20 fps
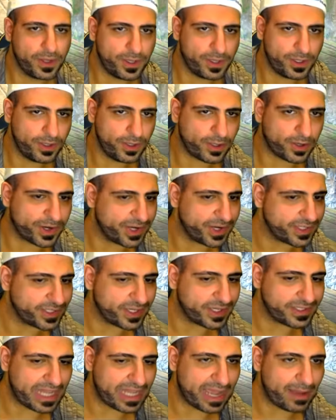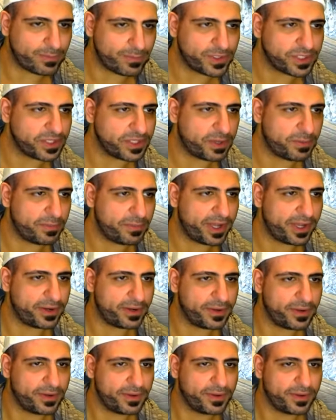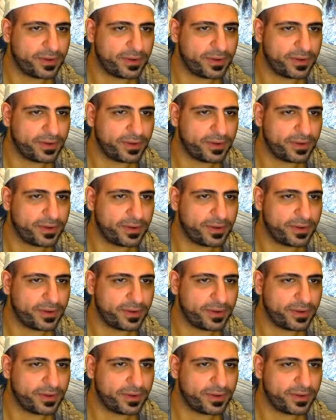You know, Kriska's damage is not bad.